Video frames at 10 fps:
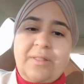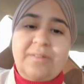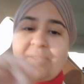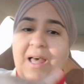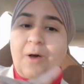
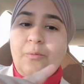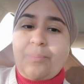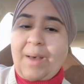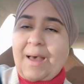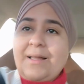This is how
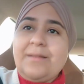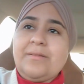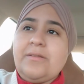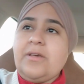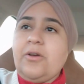bad
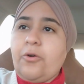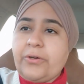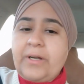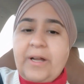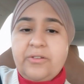the
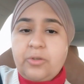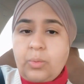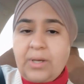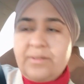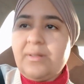organizer
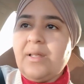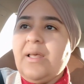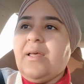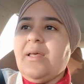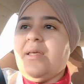was,
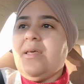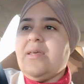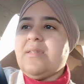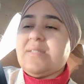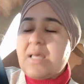
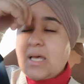is